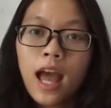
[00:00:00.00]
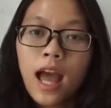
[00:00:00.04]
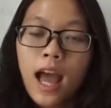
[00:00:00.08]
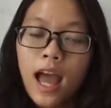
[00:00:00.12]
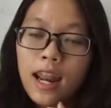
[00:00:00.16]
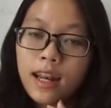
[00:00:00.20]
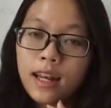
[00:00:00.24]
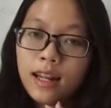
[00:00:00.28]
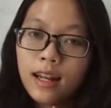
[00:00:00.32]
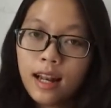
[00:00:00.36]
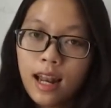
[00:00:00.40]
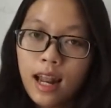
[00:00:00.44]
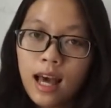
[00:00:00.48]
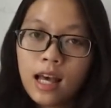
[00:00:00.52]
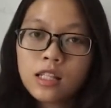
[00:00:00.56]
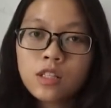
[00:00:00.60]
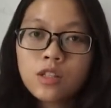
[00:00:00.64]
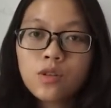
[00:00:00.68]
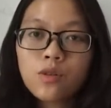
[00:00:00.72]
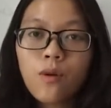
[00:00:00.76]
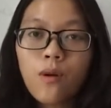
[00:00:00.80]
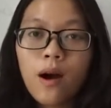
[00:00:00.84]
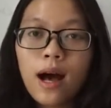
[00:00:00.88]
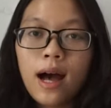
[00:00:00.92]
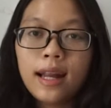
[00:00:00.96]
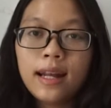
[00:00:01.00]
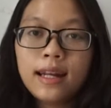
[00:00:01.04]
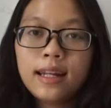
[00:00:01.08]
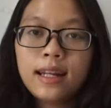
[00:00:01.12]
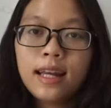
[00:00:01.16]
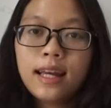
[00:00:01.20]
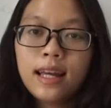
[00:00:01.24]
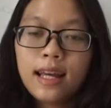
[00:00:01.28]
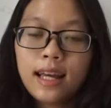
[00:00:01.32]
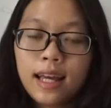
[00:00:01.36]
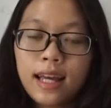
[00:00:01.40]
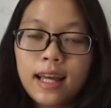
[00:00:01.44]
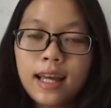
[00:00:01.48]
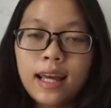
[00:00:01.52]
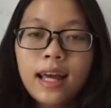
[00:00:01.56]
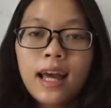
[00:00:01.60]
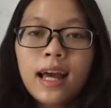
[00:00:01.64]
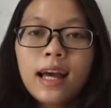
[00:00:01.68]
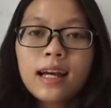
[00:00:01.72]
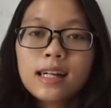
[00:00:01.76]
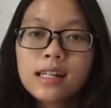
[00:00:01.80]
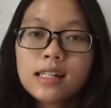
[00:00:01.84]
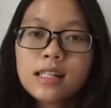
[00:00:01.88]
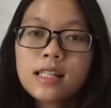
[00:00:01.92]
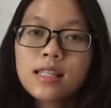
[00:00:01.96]
And the last one is
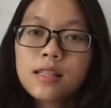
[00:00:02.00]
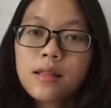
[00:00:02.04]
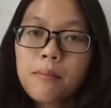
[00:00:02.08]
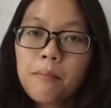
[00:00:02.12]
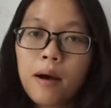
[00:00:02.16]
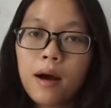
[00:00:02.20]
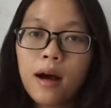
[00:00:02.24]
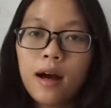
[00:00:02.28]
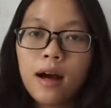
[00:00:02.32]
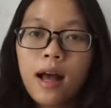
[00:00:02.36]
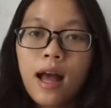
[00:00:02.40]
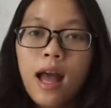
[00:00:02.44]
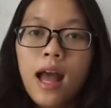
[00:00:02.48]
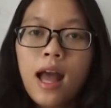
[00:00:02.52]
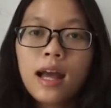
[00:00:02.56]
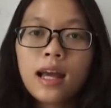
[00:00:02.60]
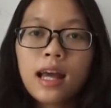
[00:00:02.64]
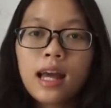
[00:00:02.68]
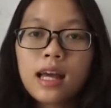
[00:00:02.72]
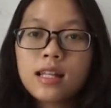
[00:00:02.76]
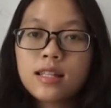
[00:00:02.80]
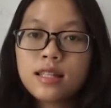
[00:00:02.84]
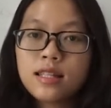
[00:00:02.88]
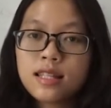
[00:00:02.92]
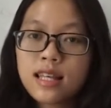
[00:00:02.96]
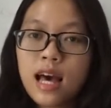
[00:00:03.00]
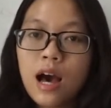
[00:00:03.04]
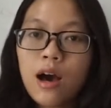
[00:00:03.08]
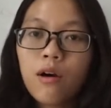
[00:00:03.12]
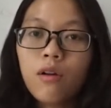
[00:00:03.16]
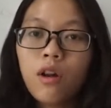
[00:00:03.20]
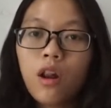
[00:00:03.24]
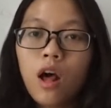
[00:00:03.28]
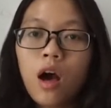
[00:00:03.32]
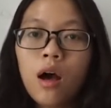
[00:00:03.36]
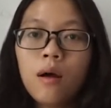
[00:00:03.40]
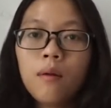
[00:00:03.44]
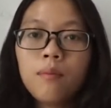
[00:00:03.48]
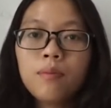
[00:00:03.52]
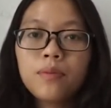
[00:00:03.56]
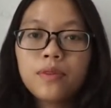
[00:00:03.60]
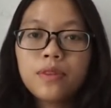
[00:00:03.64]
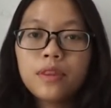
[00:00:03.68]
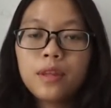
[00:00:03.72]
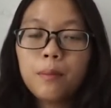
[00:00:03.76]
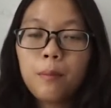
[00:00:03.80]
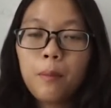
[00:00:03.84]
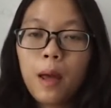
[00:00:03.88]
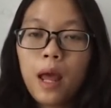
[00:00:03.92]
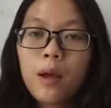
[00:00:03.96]
customer can download
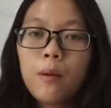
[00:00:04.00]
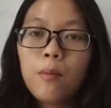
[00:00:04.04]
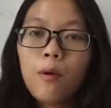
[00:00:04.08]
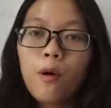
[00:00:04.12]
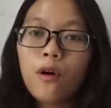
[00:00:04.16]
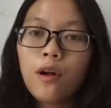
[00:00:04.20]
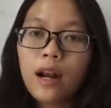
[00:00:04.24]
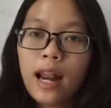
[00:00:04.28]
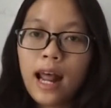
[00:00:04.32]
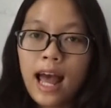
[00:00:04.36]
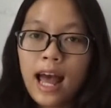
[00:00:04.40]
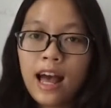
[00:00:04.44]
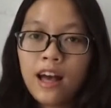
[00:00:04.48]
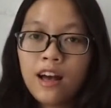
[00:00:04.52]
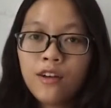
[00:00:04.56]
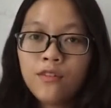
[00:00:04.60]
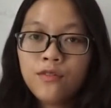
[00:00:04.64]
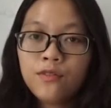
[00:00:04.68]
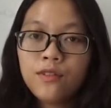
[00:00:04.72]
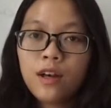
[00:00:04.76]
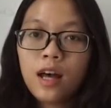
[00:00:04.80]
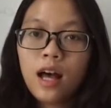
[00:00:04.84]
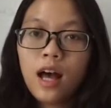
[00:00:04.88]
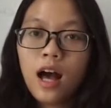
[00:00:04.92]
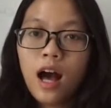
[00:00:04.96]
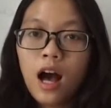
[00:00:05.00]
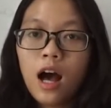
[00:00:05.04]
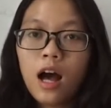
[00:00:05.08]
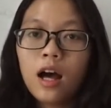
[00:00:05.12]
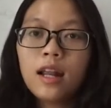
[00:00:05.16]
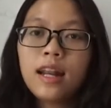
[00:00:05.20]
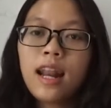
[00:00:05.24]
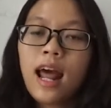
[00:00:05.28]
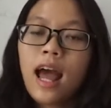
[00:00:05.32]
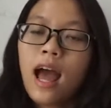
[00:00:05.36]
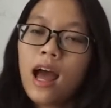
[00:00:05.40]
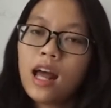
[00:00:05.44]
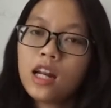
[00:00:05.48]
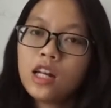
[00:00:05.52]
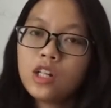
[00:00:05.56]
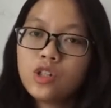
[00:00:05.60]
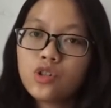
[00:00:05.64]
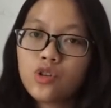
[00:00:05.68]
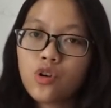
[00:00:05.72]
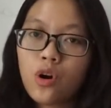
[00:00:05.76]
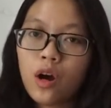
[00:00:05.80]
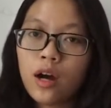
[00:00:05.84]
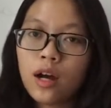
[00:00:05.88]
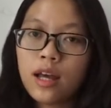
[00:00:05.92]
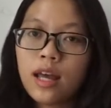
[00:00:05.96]
the PayPal app on
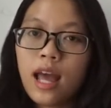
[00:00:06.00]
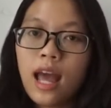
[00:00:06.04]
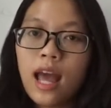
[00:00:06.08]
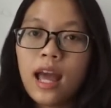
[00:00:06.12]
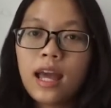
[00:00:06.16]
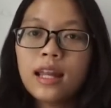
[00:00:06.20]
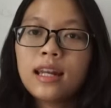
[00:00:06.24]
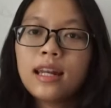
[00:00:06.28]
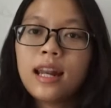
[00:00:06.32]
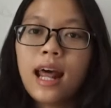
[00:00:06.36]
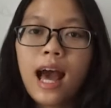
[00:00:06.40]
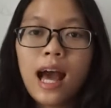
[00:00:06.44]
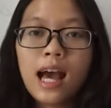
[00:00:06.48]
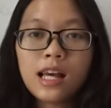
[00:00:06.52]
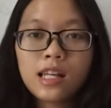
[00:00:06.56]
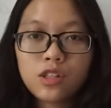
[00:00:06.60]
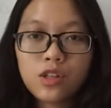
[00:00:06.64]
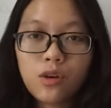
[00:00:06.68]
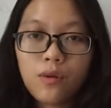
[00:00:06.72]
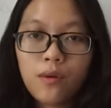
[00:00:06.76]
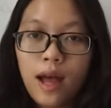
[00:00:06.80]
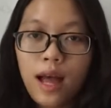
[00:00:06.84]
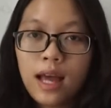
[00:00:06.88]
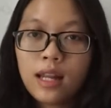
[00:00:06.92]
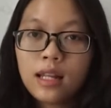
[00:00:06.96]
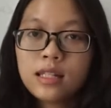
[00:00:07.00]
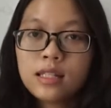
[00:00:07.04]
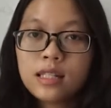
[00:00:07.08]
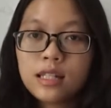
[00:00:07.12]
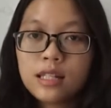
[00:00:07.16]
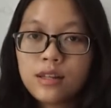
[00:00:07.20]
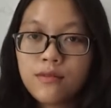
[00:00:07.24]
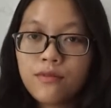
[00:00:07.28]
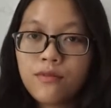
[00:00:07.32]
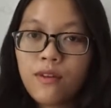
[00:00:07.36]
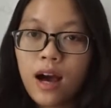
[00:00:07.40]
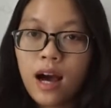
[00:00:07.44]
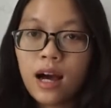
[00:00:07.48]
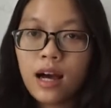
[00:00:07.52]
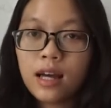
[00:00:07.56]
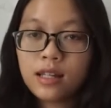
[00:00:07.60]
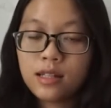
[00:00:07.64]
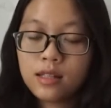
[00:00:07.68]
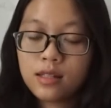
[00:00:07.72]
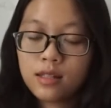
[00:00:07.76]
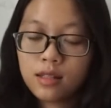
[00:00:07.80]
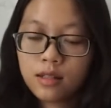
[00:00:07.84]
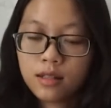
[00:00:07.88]
Android and iOS device.